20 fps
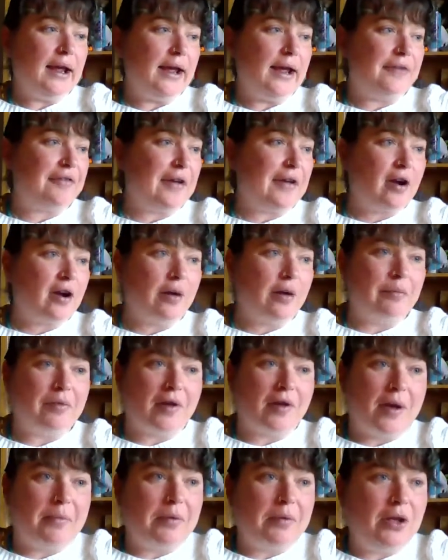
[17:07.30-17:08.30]
if it comes
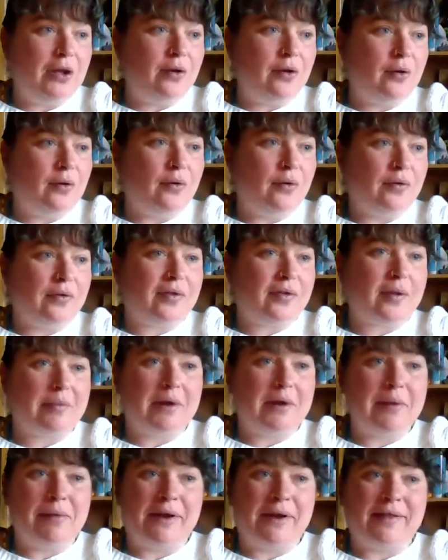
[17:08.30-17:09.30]
up, you know,
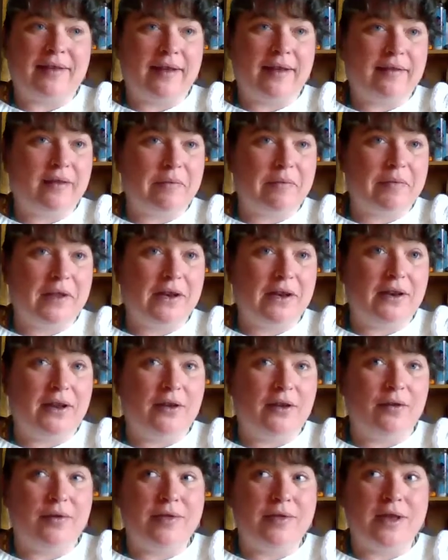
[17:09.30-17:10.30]
somebody might say something to
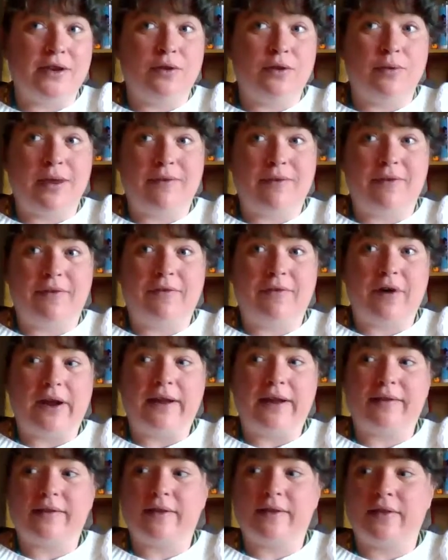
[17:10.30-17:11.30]
you and then you give
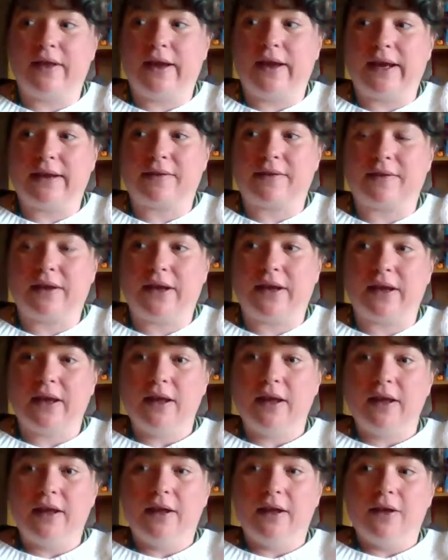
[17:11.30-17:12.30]
advice, and like it's like
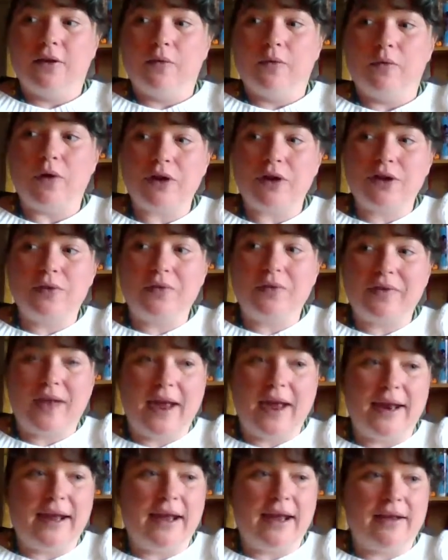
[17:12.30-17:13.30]
what you
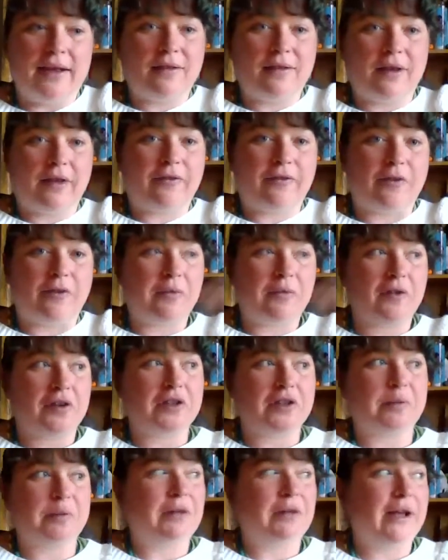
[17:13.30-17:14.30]
said is like from
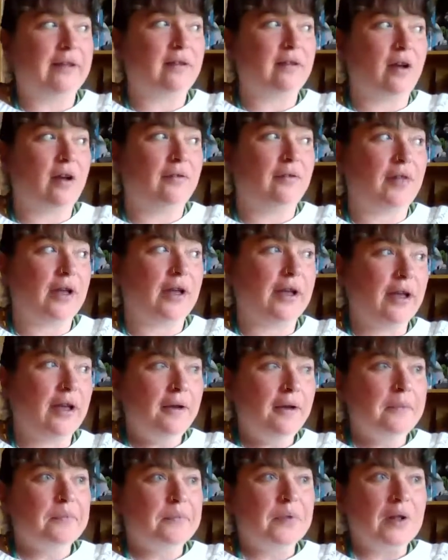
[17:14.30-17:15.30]
such a place of like
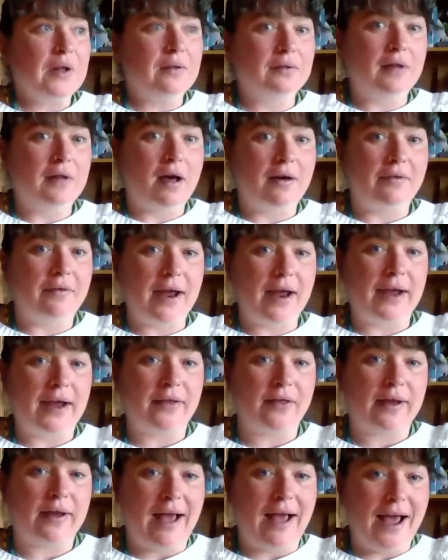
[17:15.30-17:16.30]
love
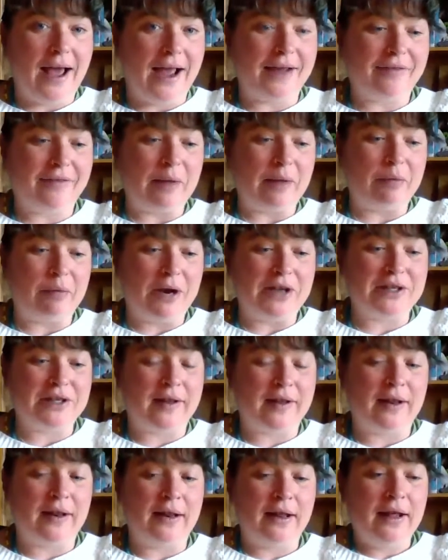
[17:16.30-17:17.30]
and like a high
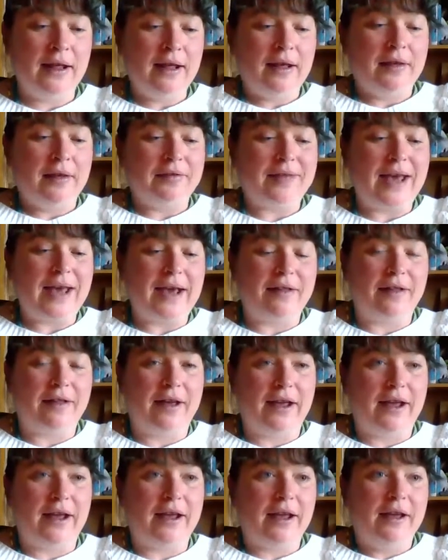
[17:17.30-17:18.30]
vibration that
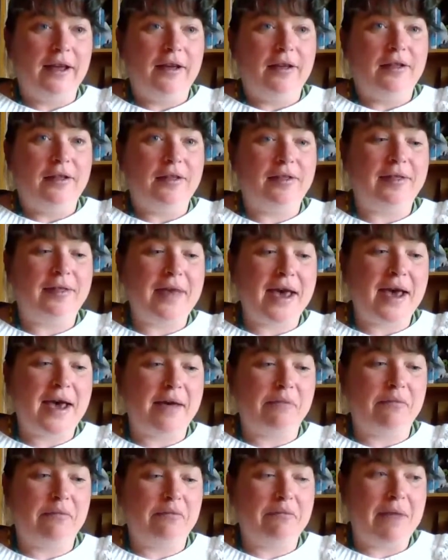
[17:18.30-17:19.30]
like
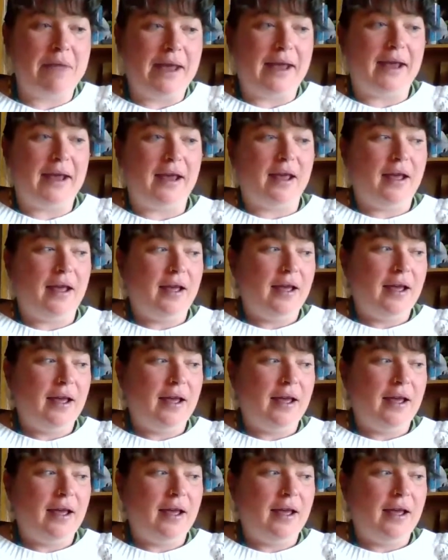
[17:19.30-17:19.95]
that may